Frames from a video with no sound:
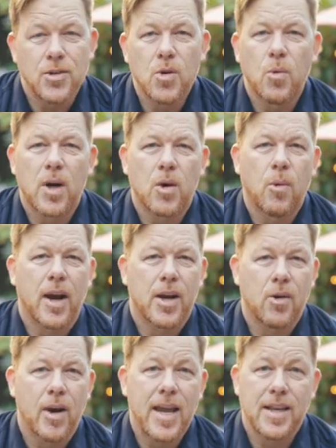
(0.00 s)
I do work where I
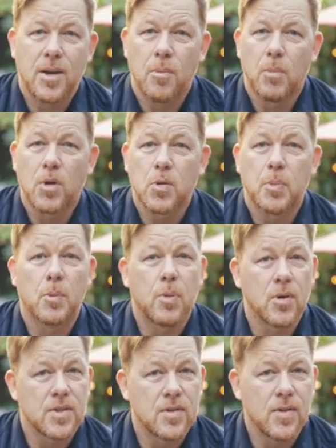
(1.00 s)
create multiple
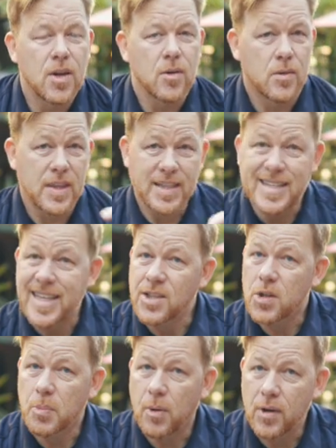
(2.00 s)
points of view. The
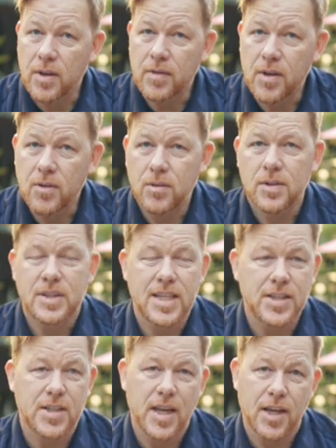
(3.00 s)
teacher point of view,
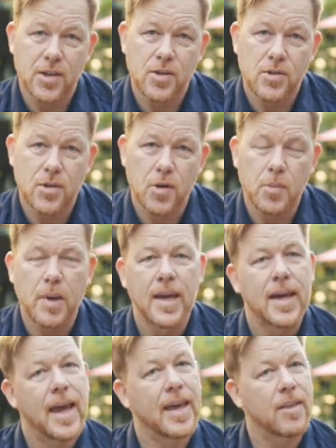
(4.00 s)
teaching on YouTube,
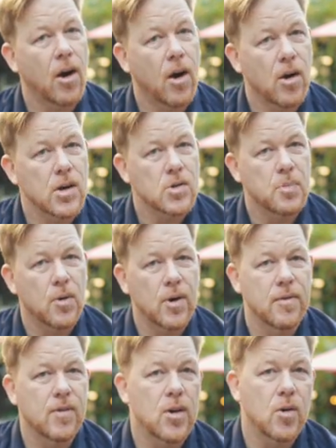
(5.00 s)
and the artist point
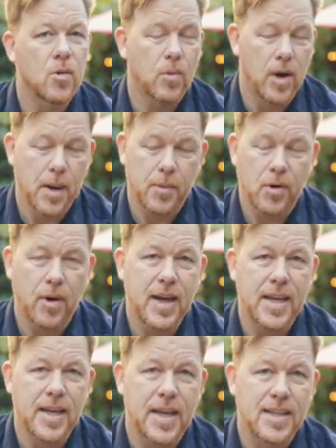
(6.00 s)
of view where I'm
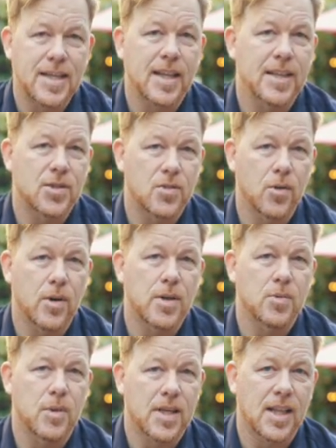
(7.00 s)
creating and telling stories with